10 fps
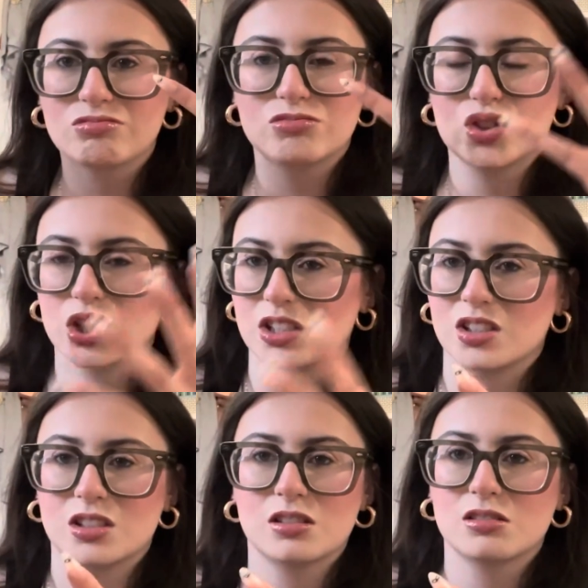just,
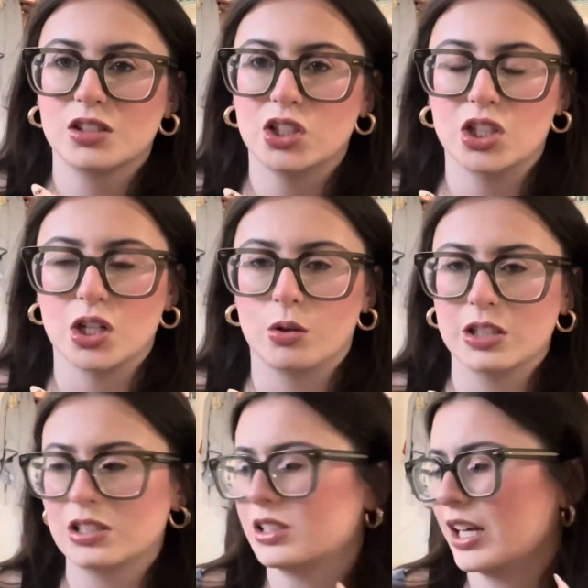you know, it
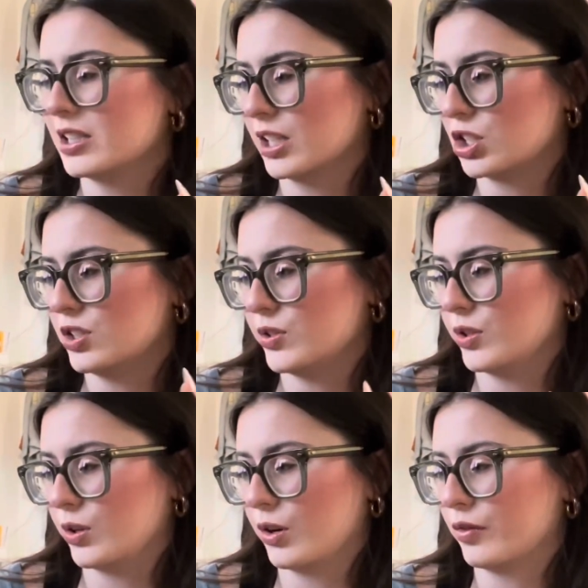says like she's either
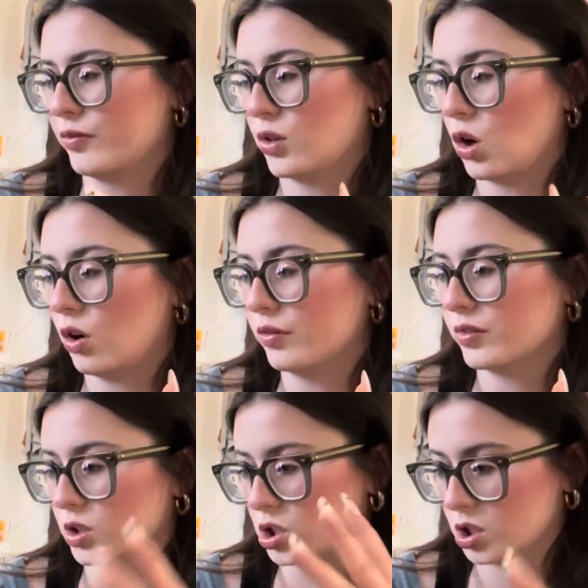gonna fall for
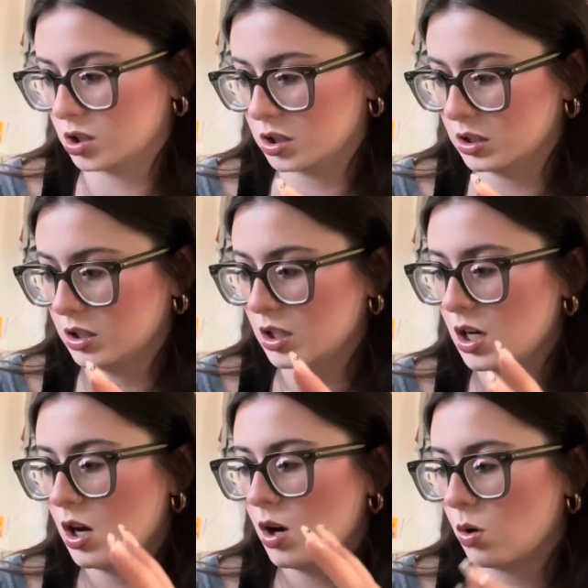her
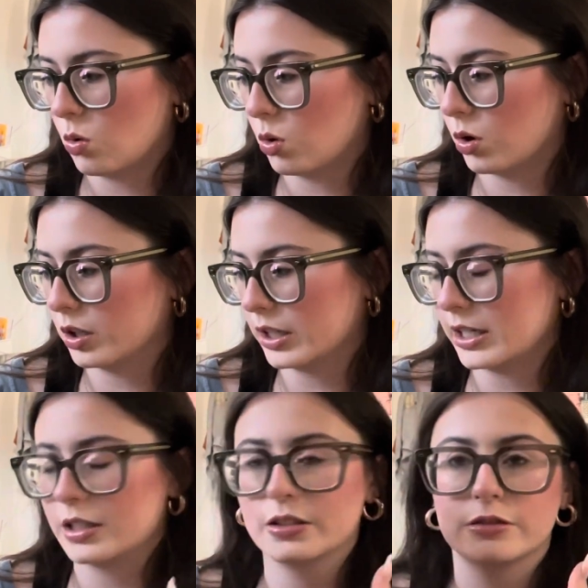or like
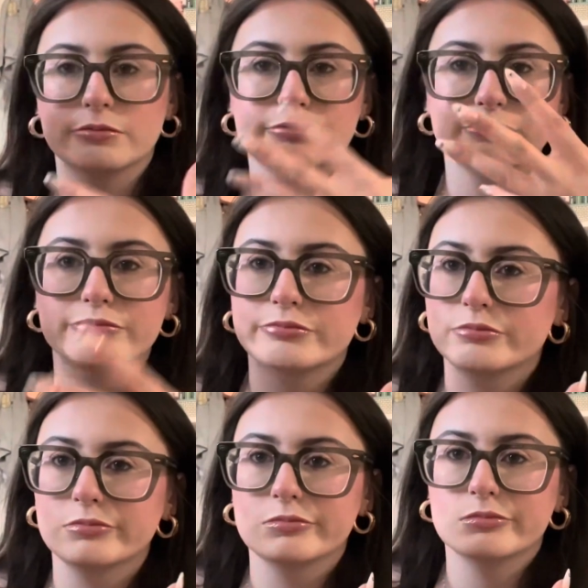
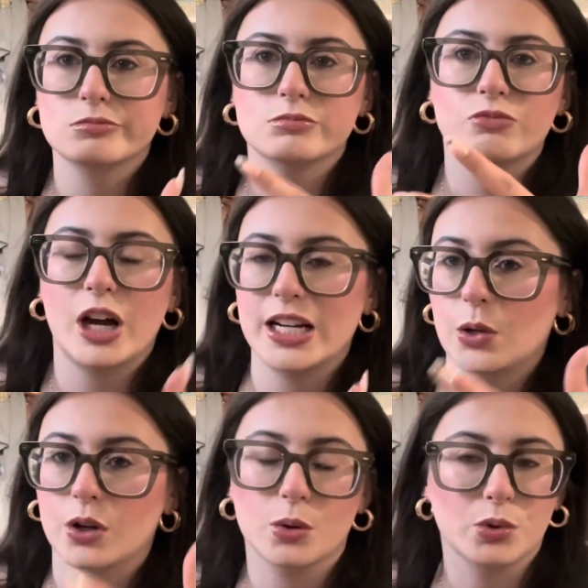find out what
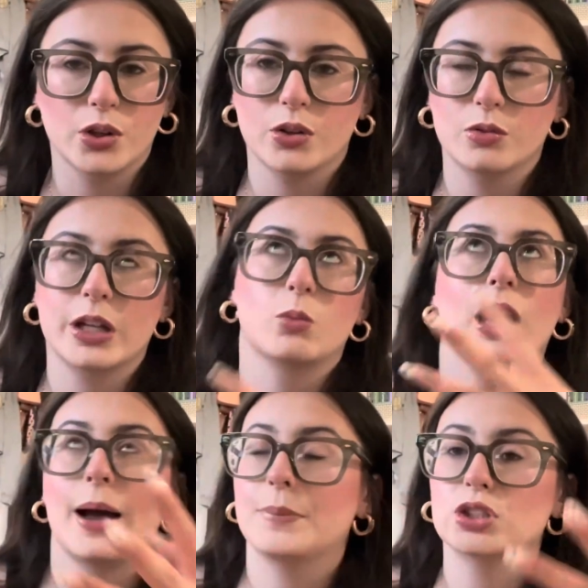her brother, like what
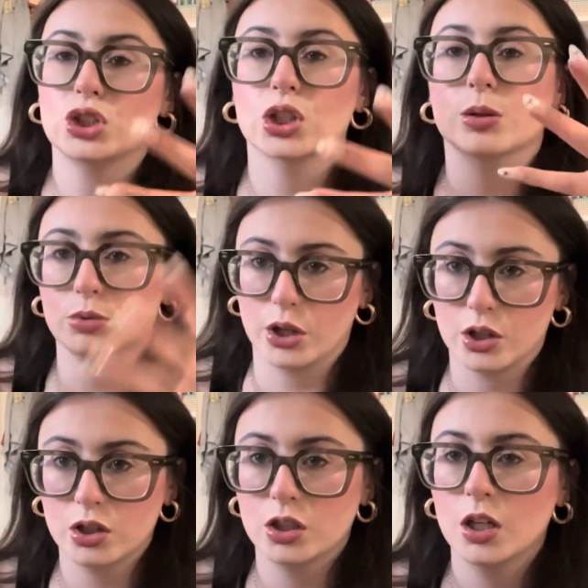happens to her
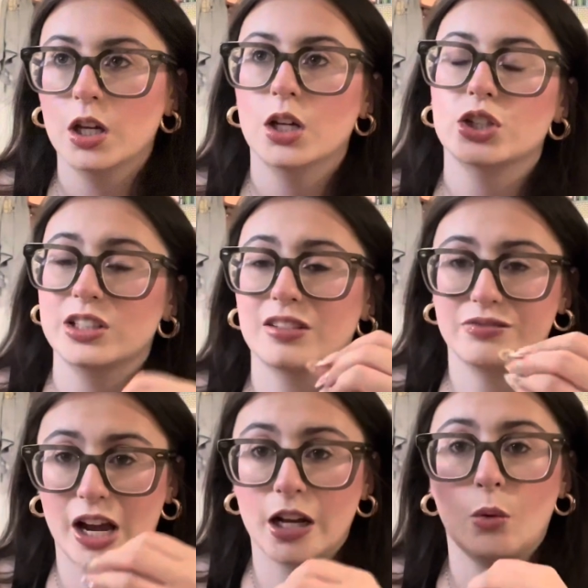brother. She's gonna
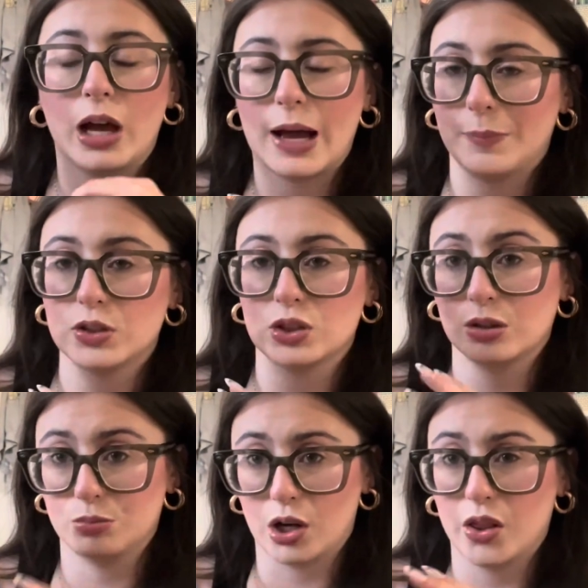find out what happens to her
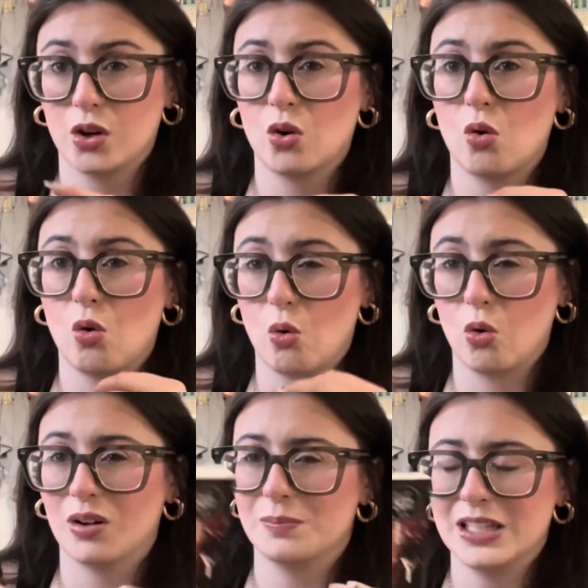brother or
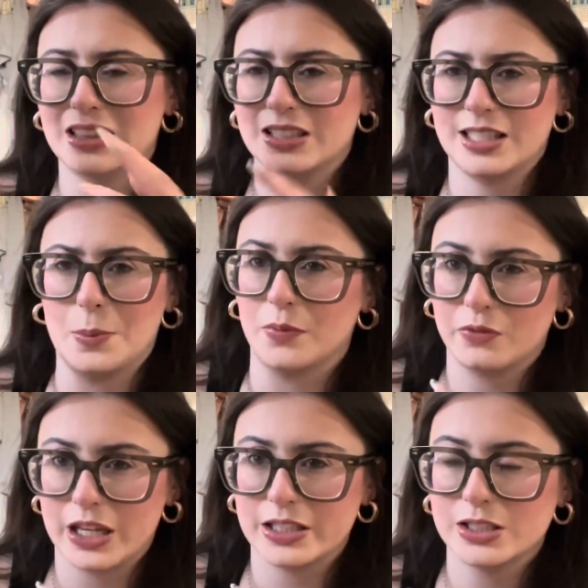meet the same
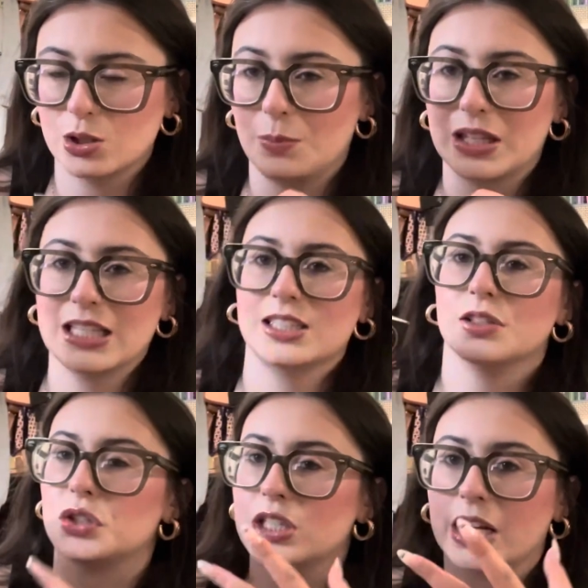fate. So I'm guessing if
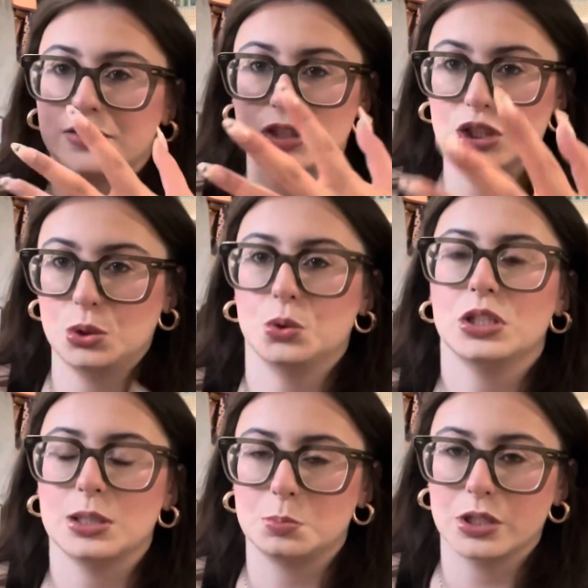she dives too
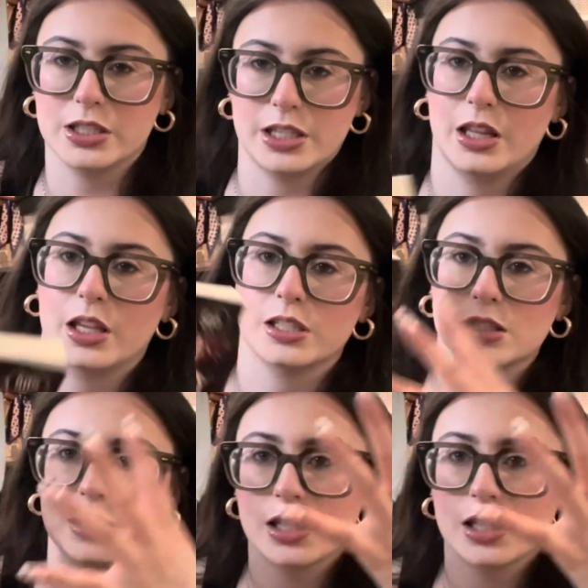deep into this